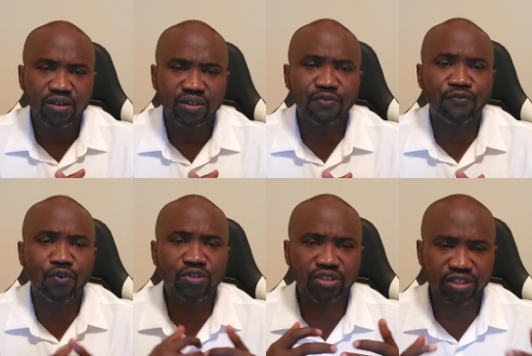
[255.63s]
The
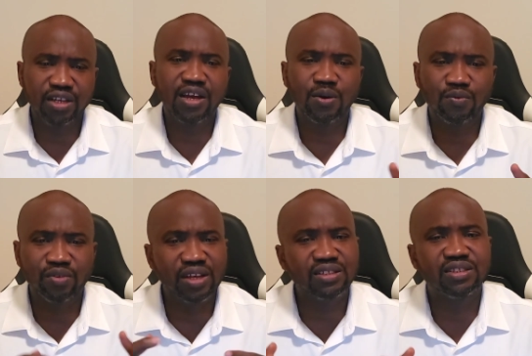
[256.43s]
first year of
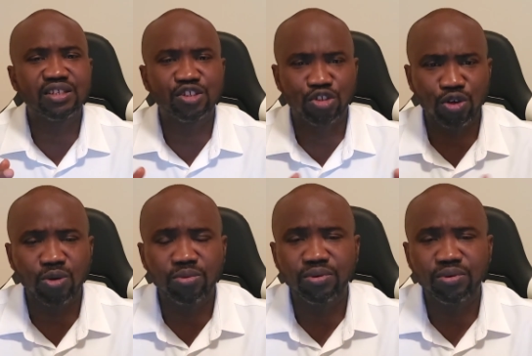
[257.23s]
getting a job,